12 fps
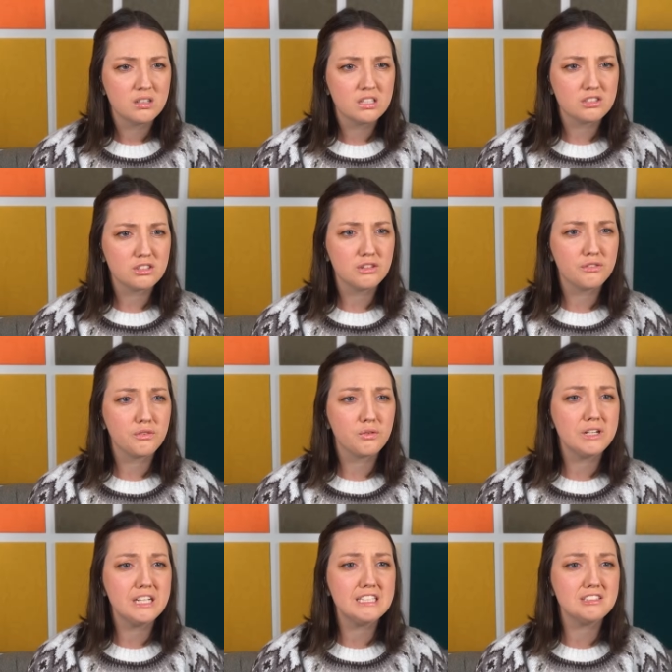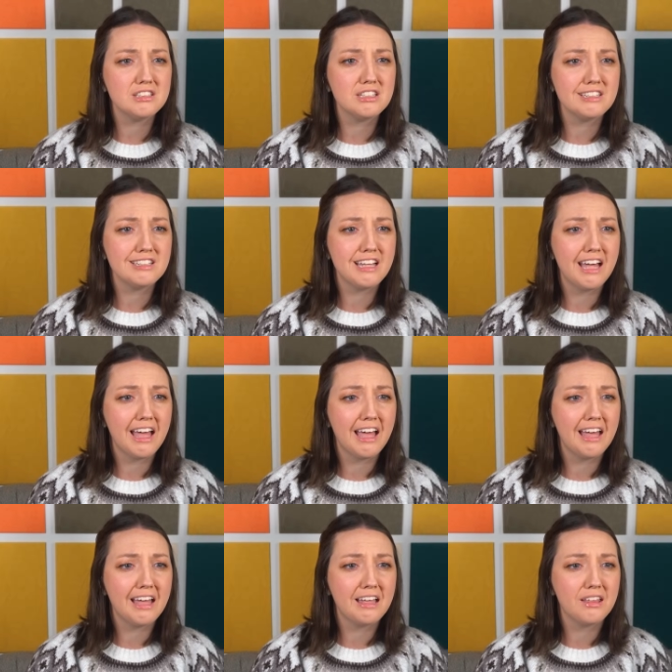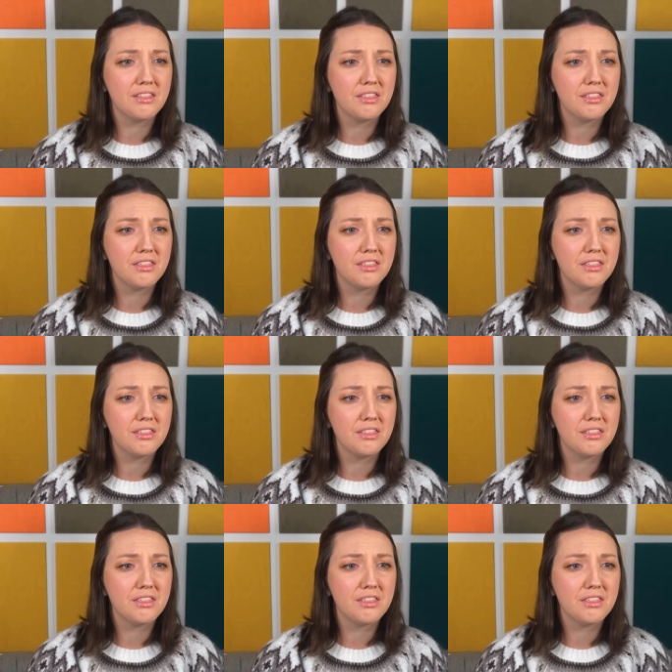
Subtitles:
He's gonna freeze to death.